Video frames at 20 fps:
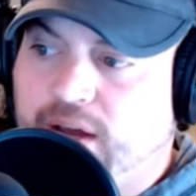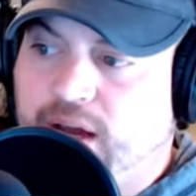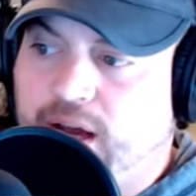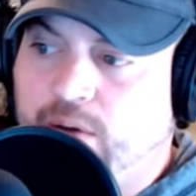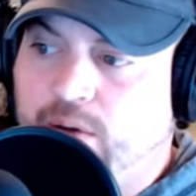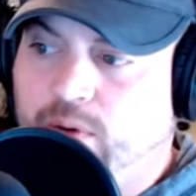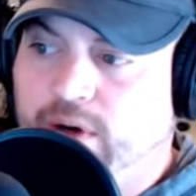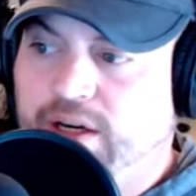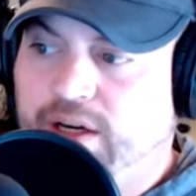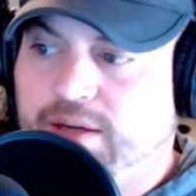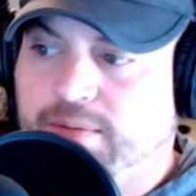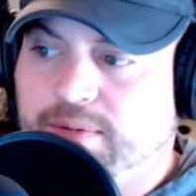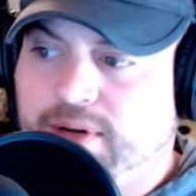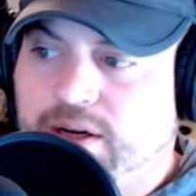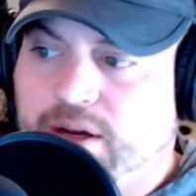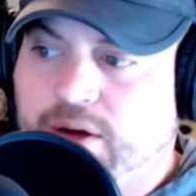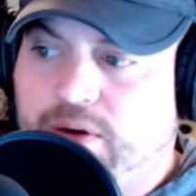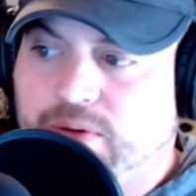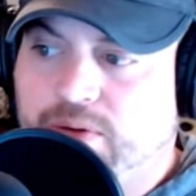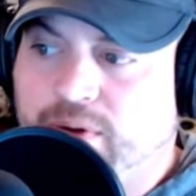I want it to be
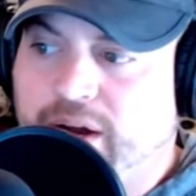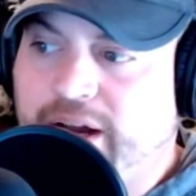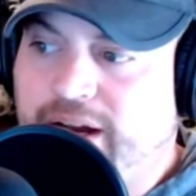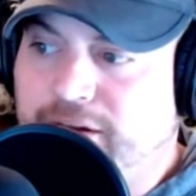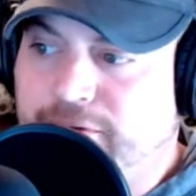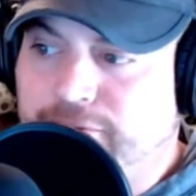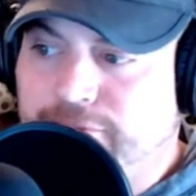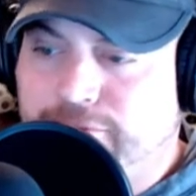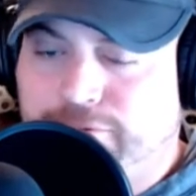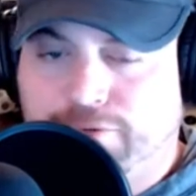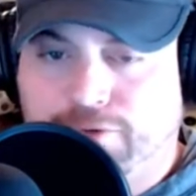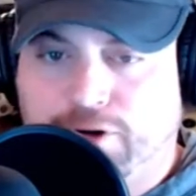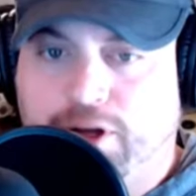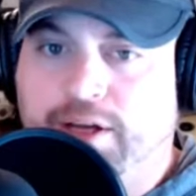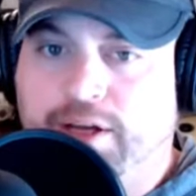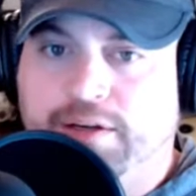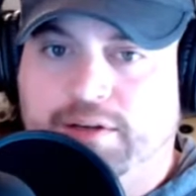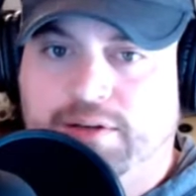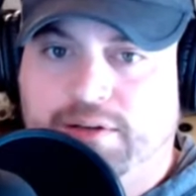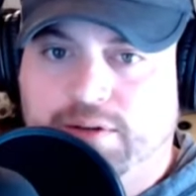known right up
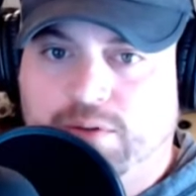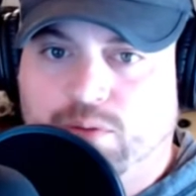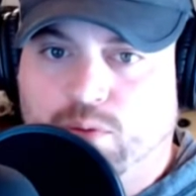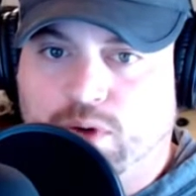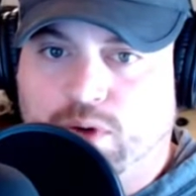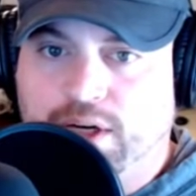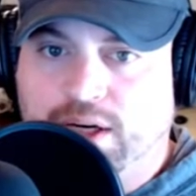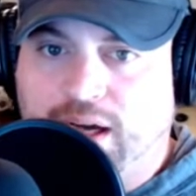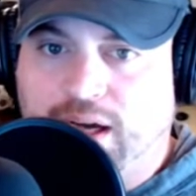front what